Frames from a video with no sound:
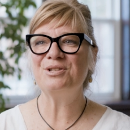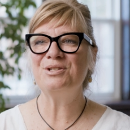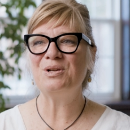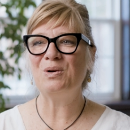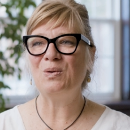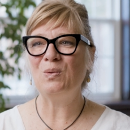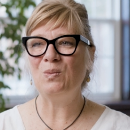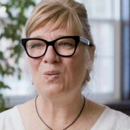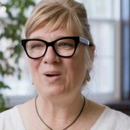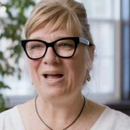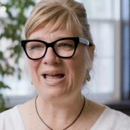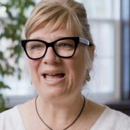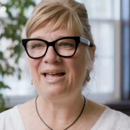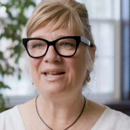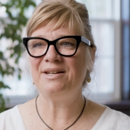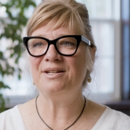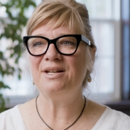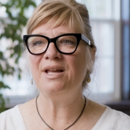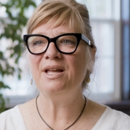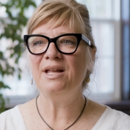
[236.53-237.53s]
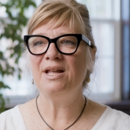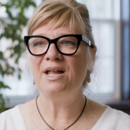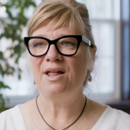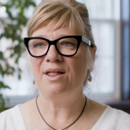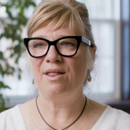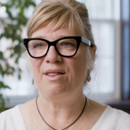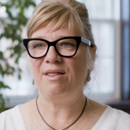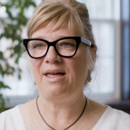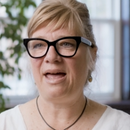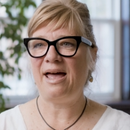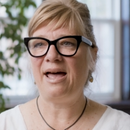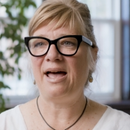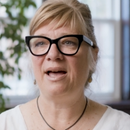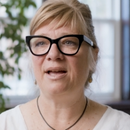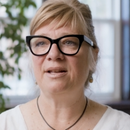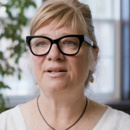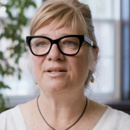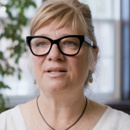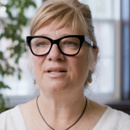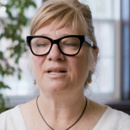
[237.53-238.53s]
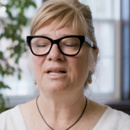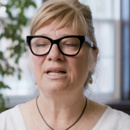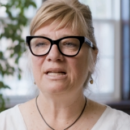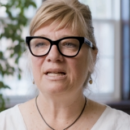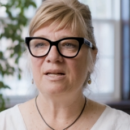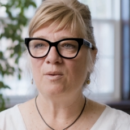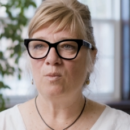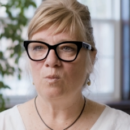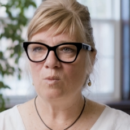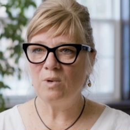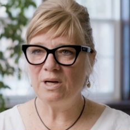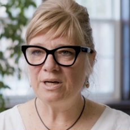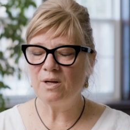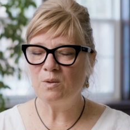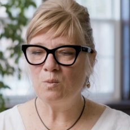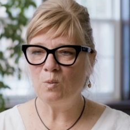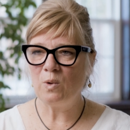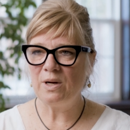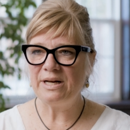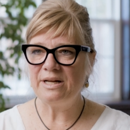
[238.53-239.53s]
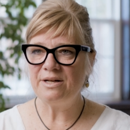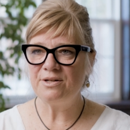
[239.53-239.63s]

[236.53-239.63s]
So when that one on one